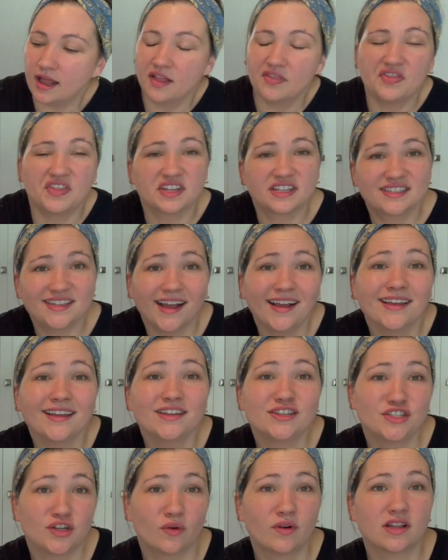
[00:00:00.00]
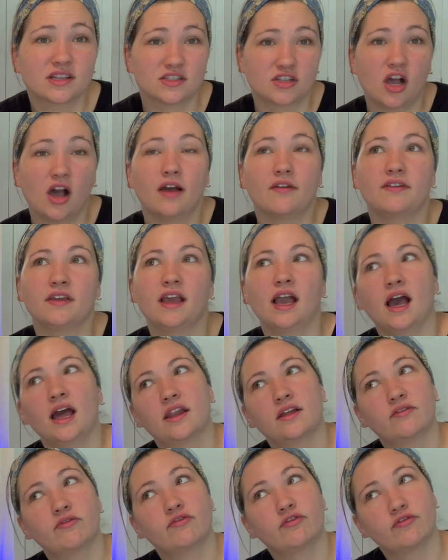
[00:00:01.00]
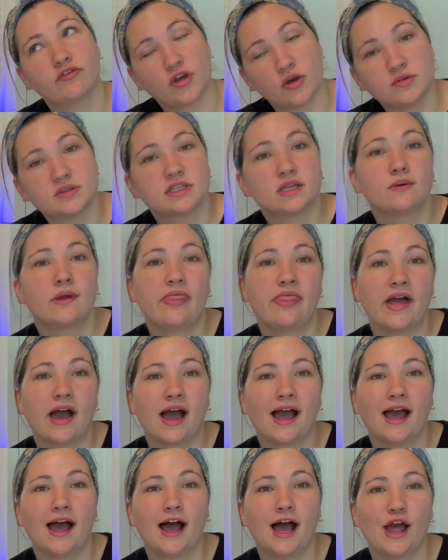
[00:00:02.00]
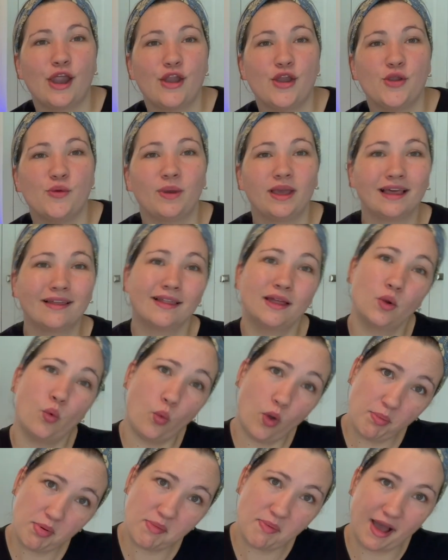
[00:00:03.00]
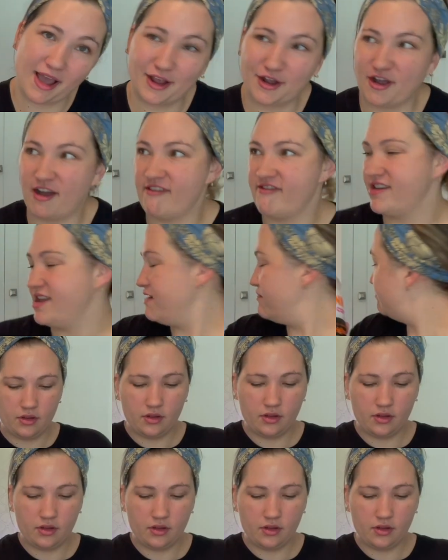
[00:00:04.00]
The Dunkin Donuts coffee kind of goes in with that New England Whoopie Pie coffee.